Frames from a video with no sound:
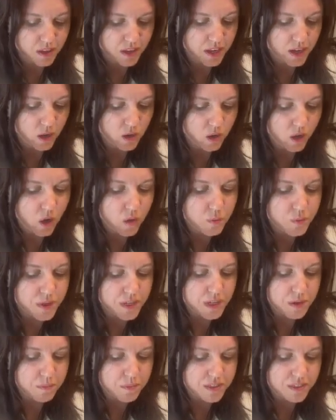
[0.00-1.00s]
and I'll, I'll
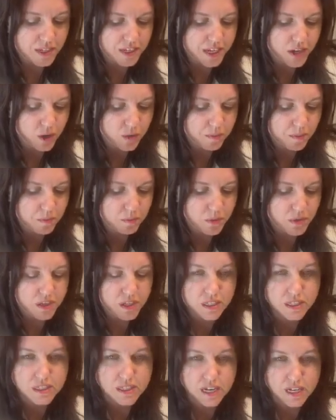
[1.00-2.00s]
read it because I can't remember
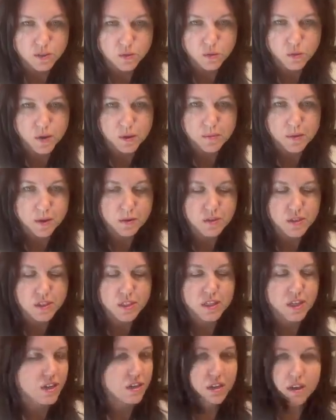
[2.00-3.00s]
the exact word, but I was
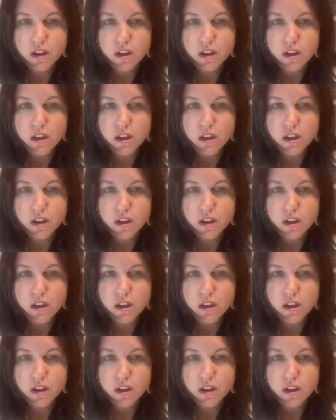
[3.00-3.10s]
just like,